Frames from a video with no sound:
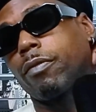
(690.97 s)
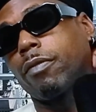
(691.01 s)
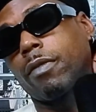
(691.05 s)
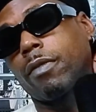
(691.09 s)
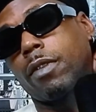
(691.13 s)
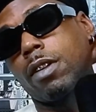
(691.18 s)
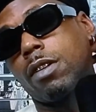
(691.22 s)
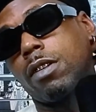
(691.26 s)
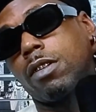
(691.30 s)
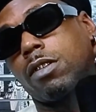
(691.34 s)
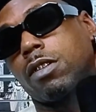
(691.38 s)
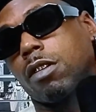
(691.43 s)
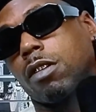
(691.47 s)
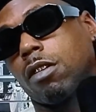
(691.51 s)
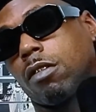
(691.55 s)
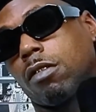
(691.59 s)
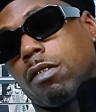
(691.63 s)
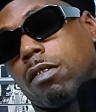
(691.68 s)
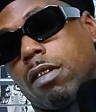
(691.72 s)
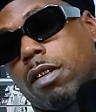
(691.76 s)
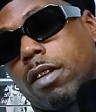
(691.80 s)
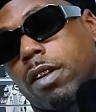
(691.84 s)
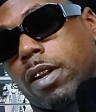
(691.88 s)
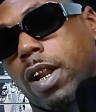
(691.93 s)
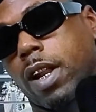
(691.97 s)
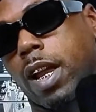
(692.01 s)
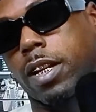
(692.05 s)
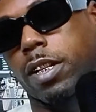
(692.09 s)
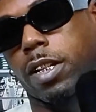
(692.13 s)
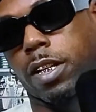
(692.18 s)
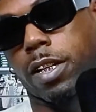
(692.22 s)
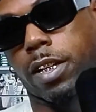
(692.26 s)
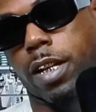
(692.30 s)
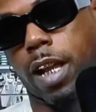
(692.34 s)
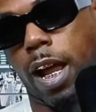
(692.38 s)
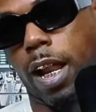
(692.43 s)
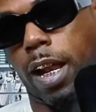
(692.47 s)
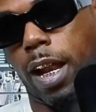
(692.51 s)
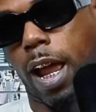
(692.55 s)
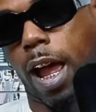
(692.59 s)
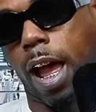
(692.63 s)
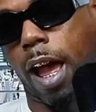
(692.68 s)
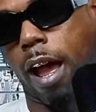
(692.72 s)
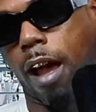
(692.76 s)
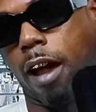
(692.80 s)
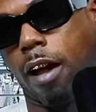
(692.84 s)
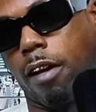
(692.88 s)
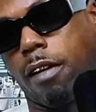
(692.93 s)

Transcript: So that's just kind of how